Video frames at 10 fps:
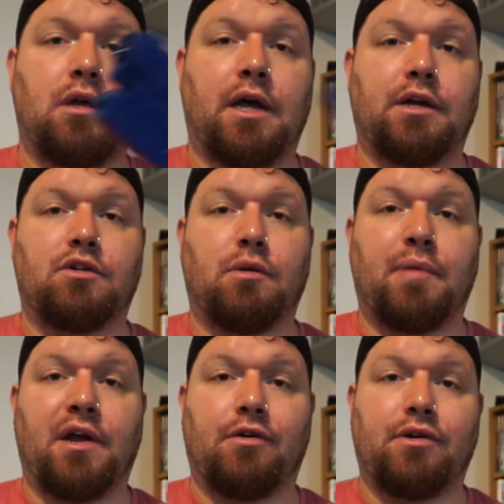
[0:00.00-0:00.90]
and
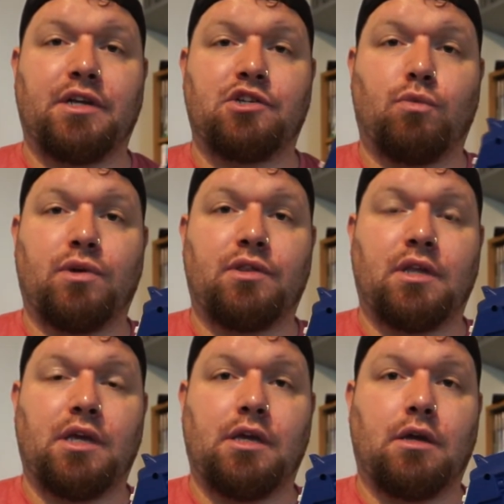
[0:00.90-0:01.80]
comparing this with
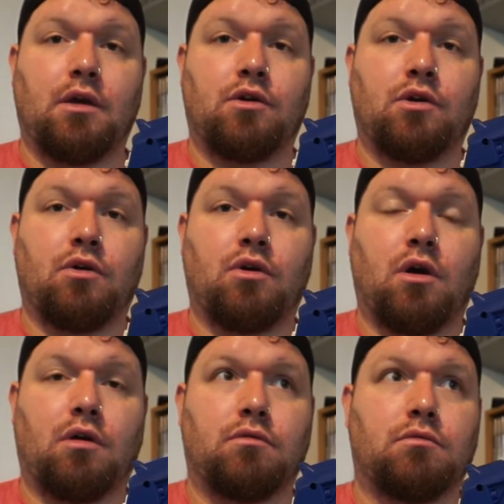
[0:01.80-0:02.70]
the
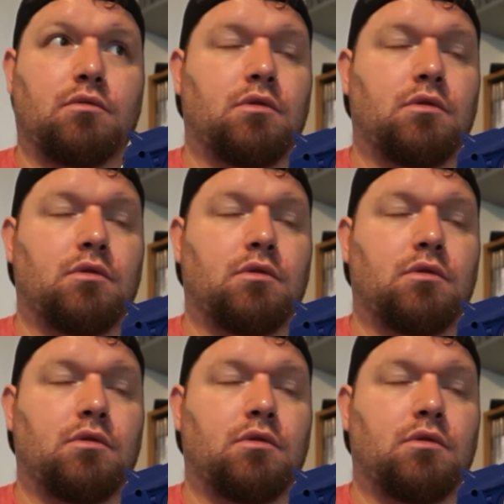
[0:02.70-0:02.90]
GunCon,